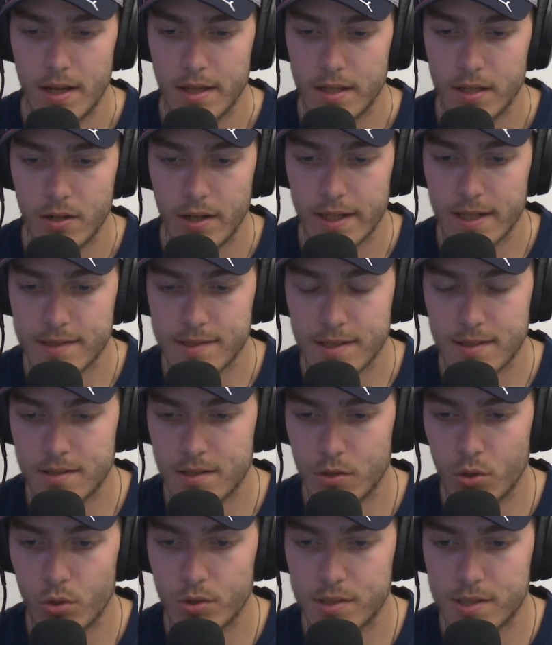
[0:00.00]
you know, I guess as
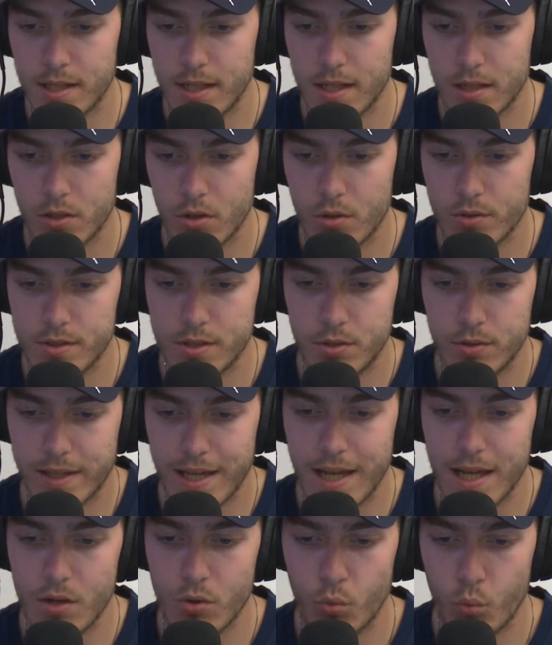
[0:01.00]
the old saying goes, you
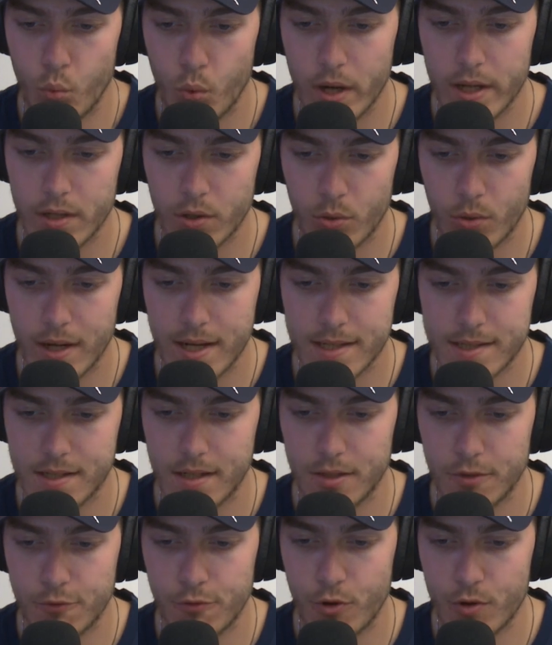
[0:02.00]
can't win a race
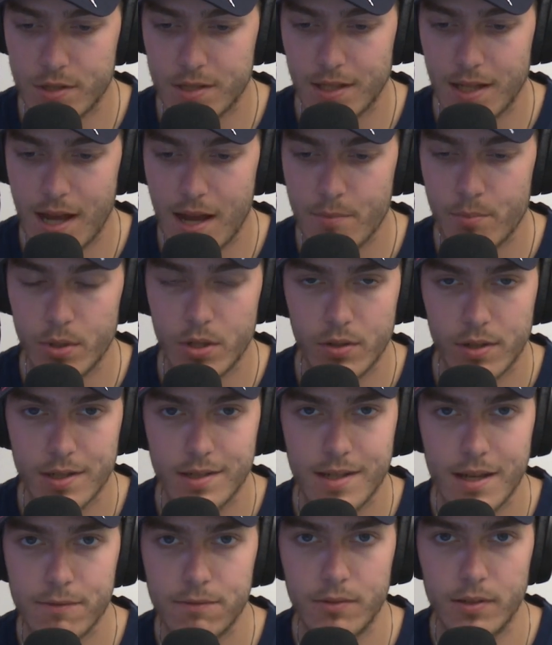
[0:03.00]
on the first lap, but you
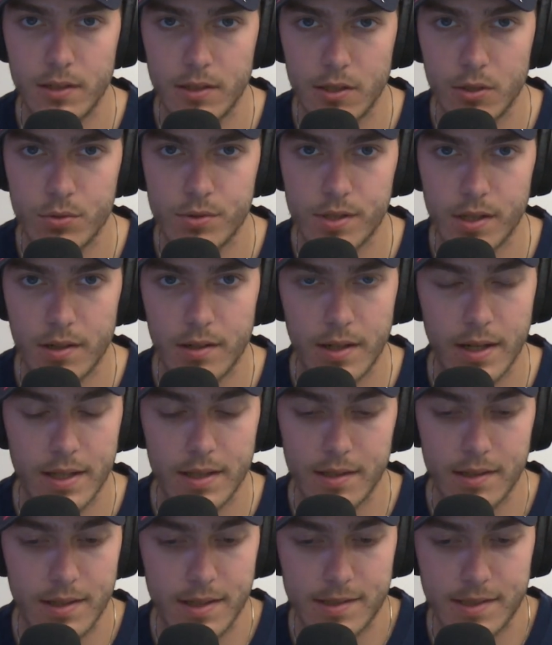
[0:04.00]
can definitely lose it.
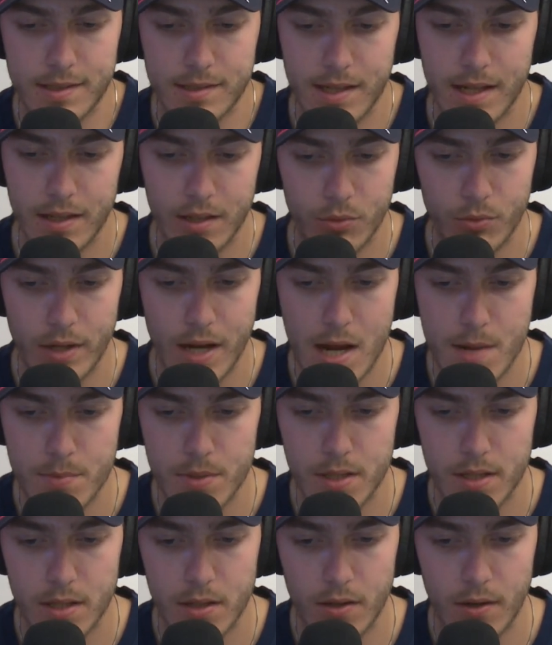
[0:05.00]
And that's exactly what
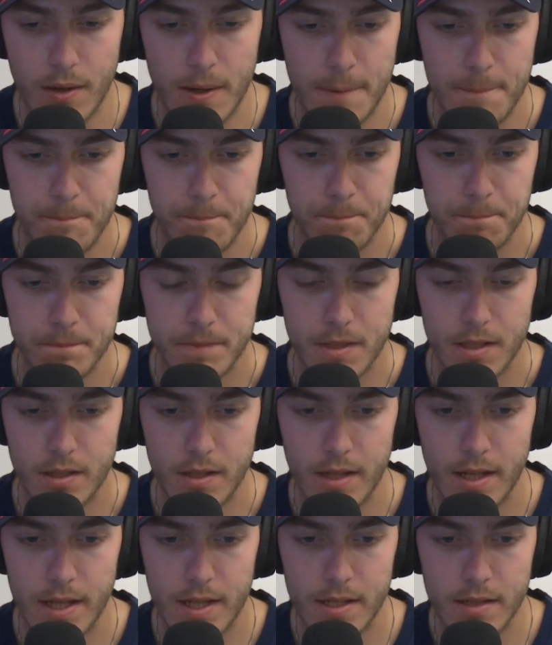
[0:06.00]
happened here.
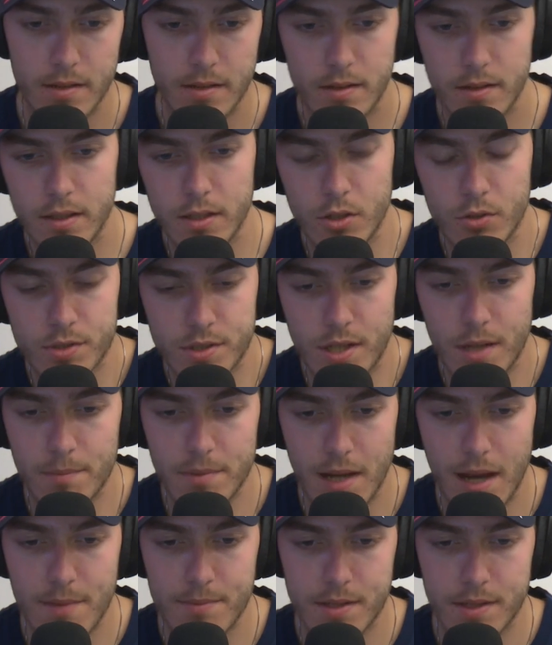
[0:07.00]
And, you know,
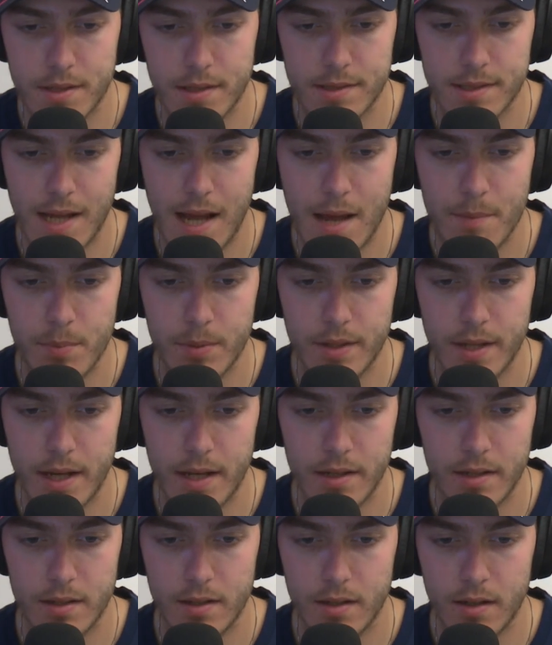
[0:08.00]
sometimes it does happen
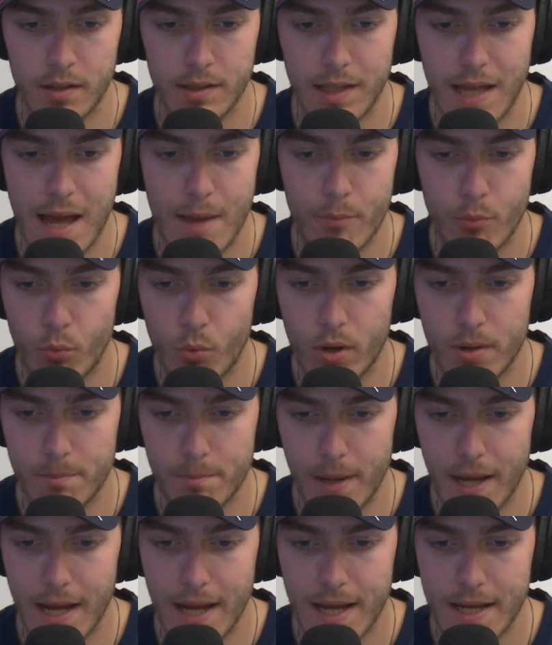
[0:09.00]
that a lap
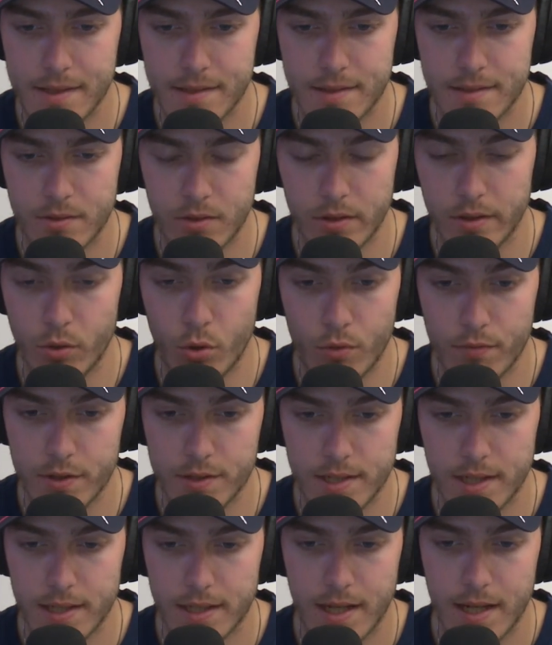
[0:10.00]
1 pass or an
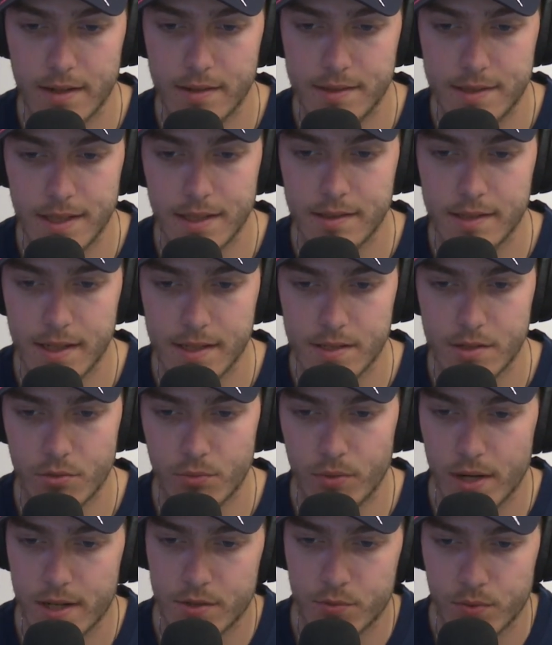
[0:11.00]
overtake kind of dictates
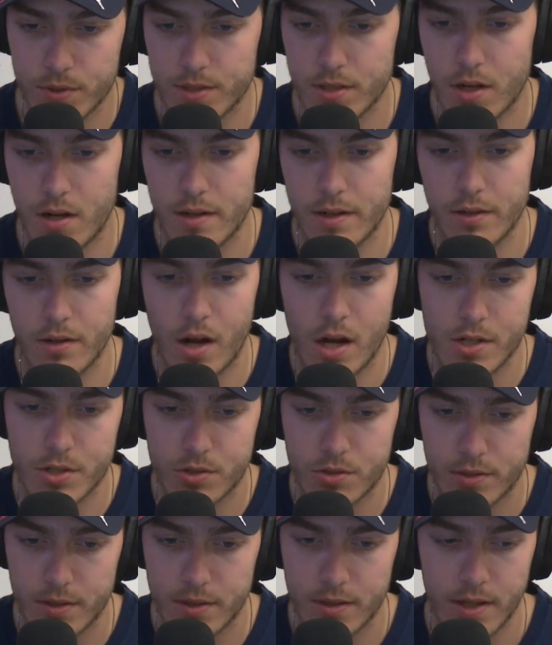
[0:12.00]
the race. We saw it in
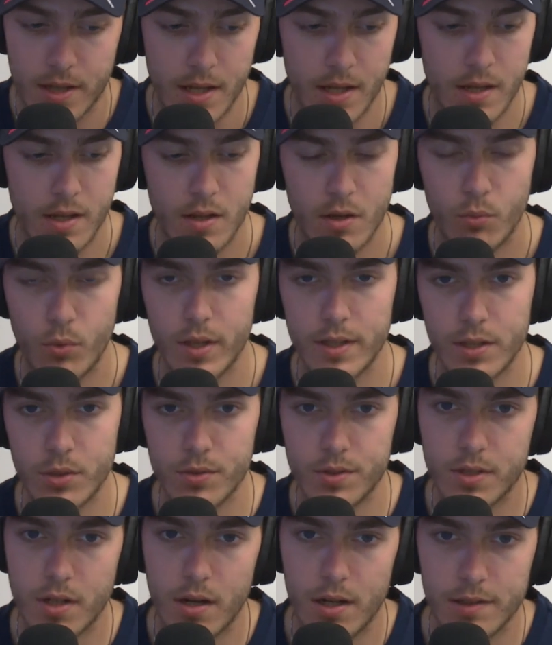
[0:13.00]
Austria when there
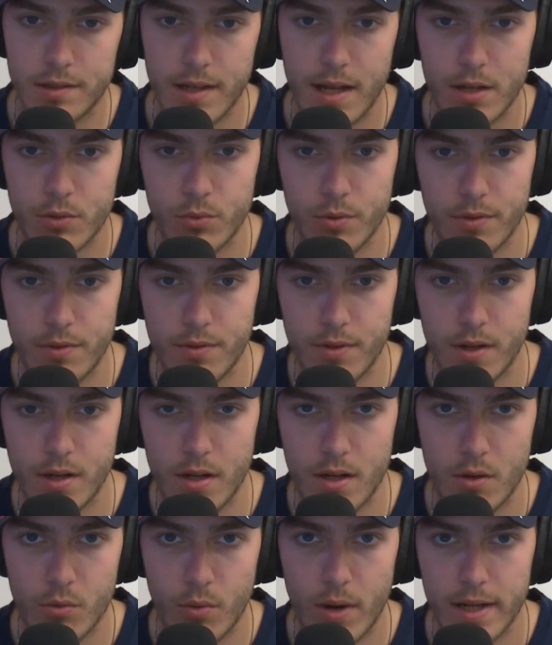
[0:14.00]
was contact with
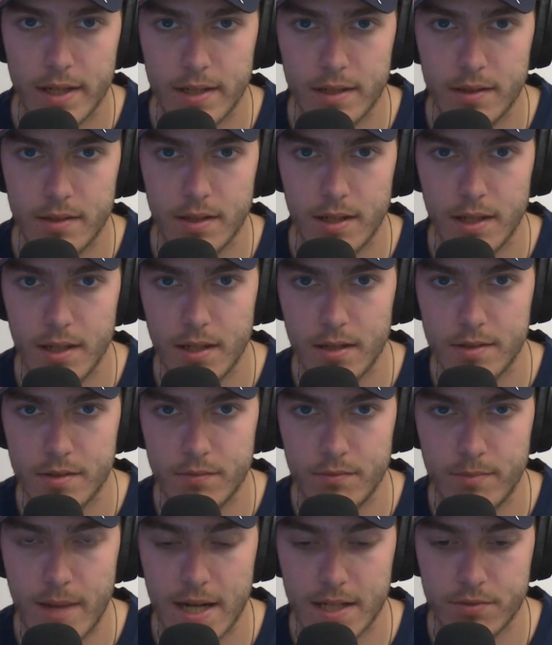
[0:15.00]
Räikkönen and
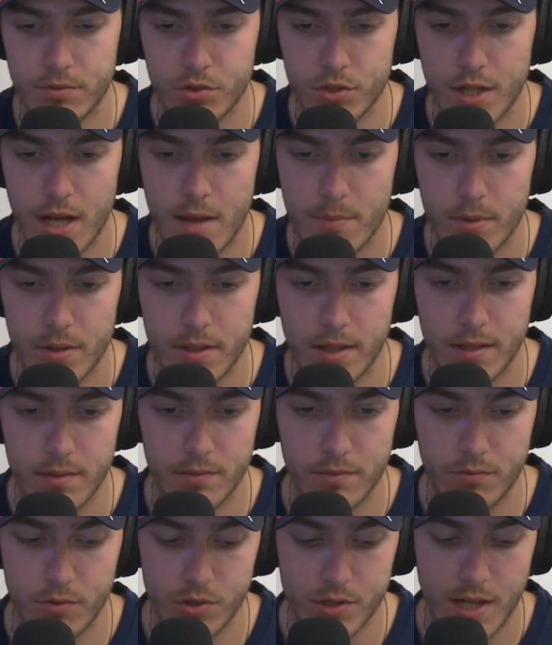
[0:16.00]
Max Verstappen,
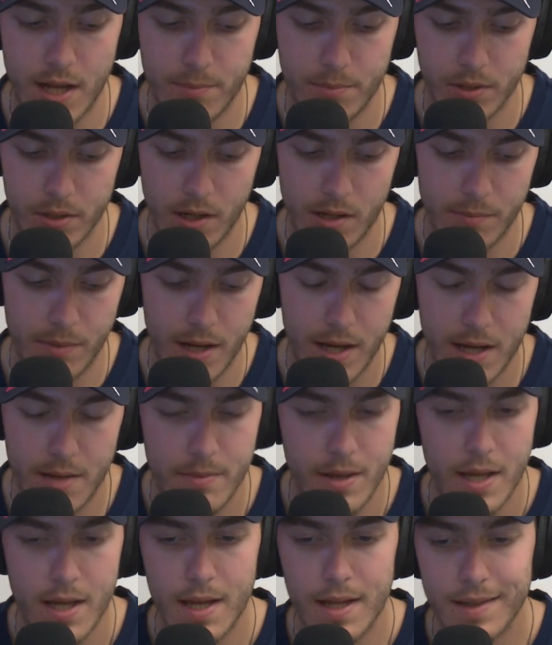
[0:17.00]
and Verstappen got by
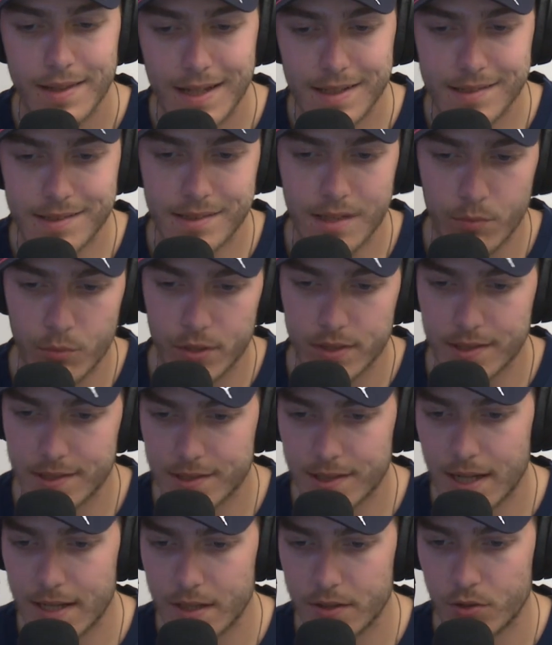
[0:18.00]
him. That somewhat
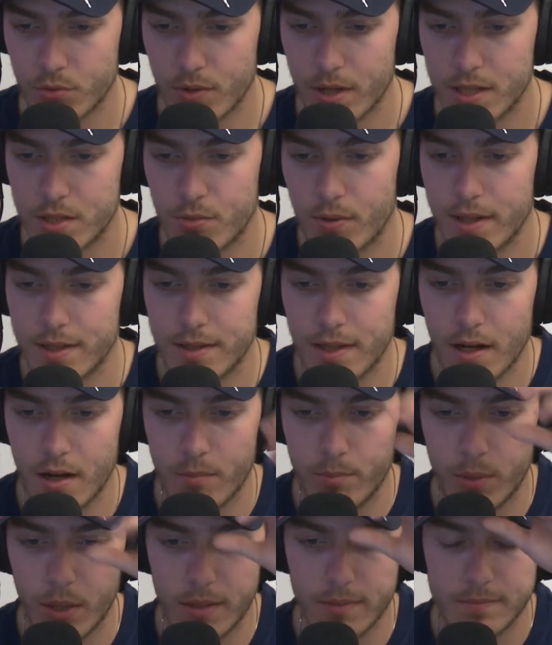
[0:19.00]
decided the race right
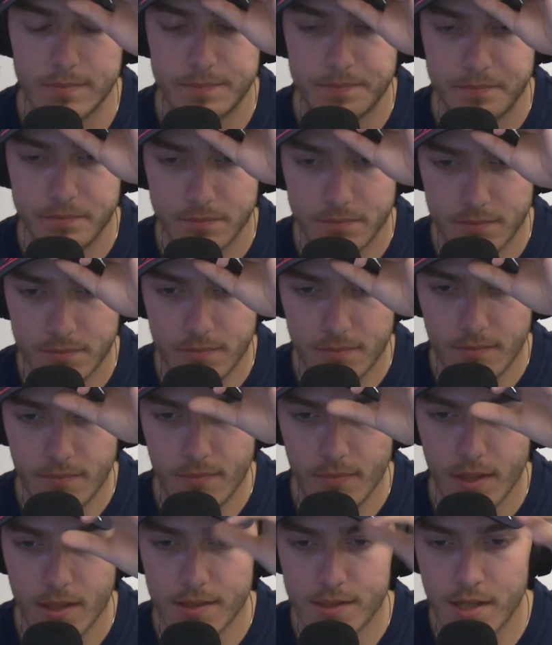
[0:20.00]
there. But
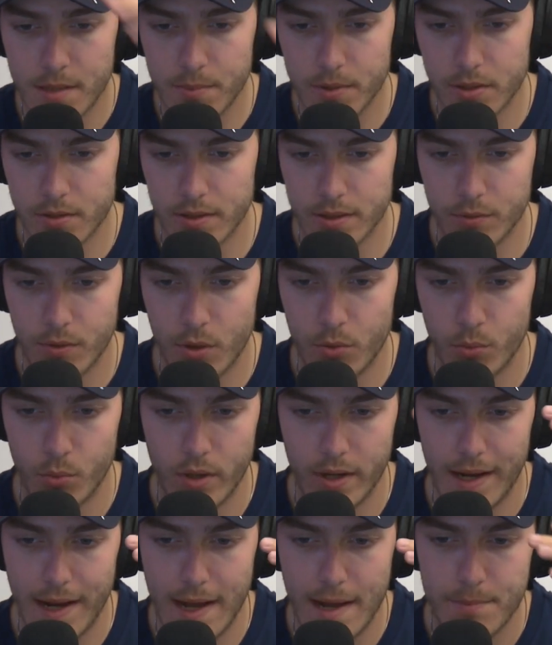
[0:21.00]
typically
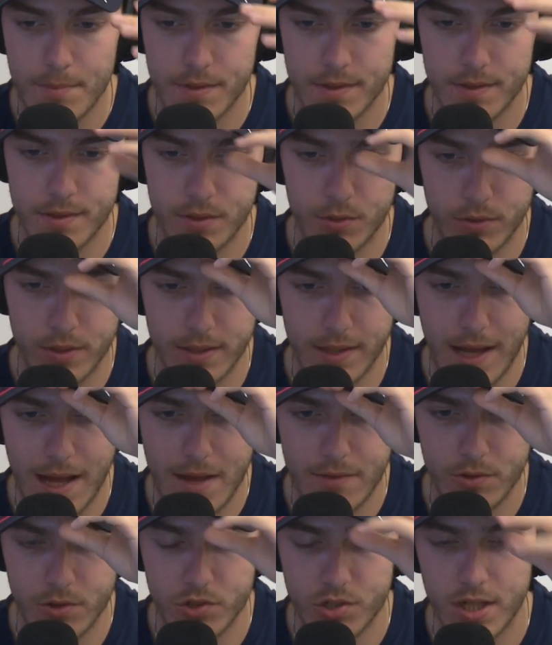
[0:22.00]
what happens is you can
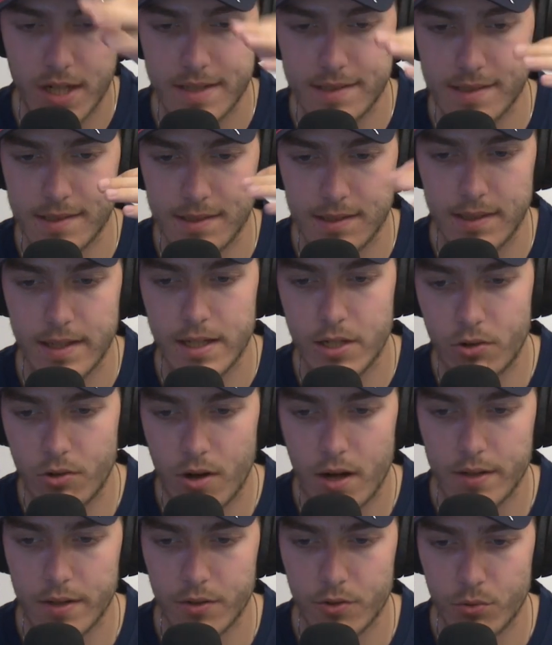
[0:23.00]
have your chances
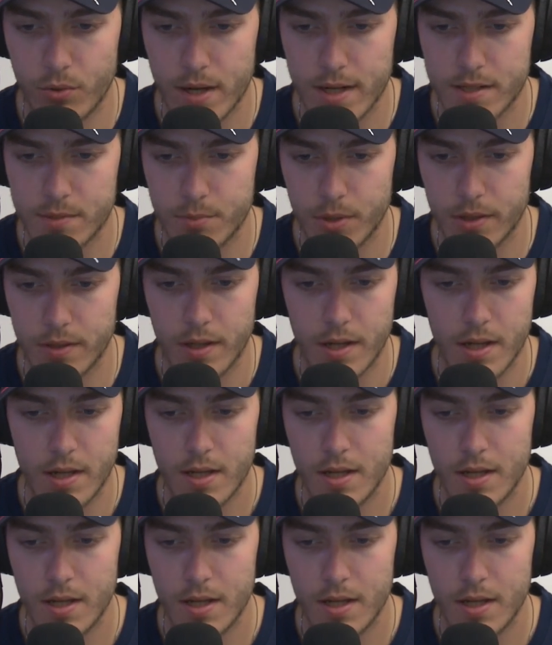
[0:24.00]
later on in the race. But